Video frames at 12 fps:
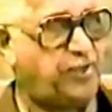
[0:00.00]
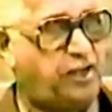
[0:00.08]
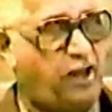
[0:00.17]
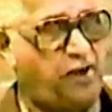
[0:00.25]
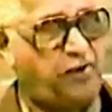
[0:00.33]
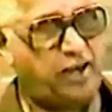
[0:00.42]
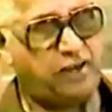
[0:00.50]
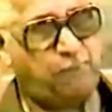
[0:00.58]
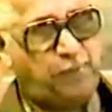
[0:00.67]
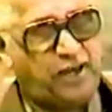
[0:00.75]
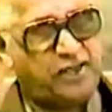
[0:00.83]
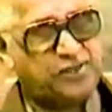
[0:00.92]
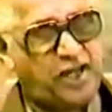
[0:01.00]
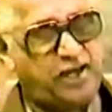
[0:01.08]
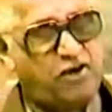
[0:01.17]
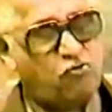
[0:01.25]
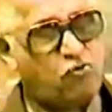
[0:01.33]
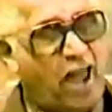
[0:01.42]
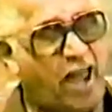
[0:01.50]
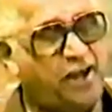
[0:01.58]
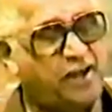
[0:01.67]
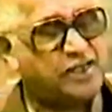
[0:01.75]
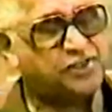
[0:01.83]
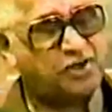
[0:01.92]
They got their independence, and they ran
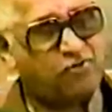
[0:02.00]
as a